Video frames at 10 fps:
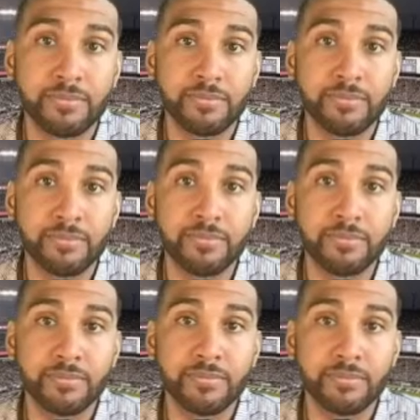
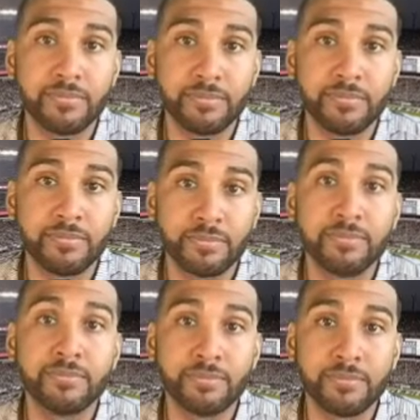
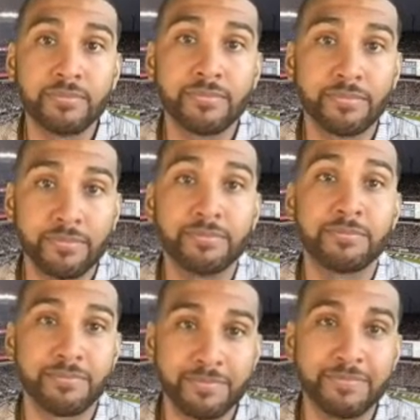
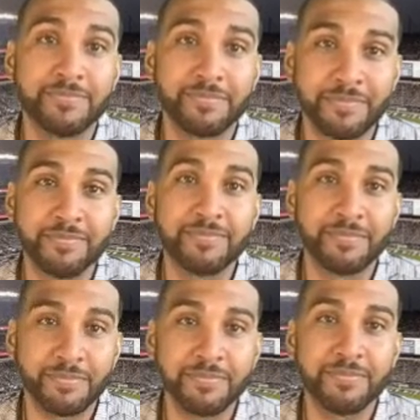
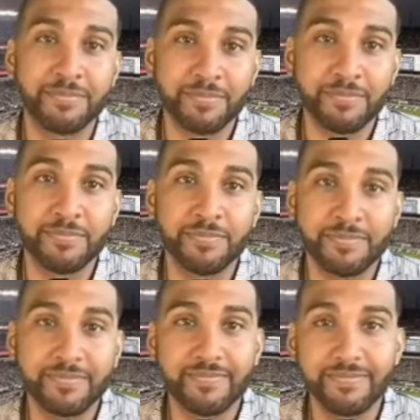
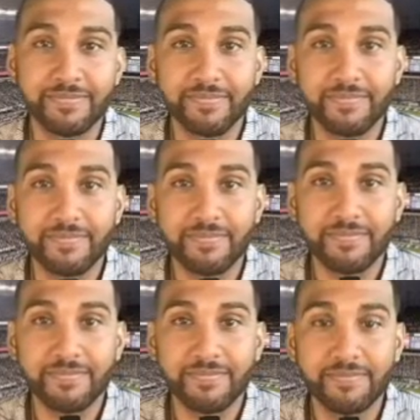
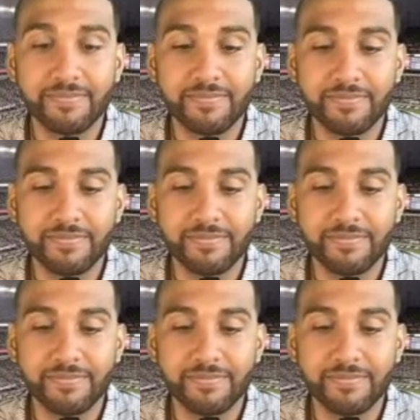[no speech]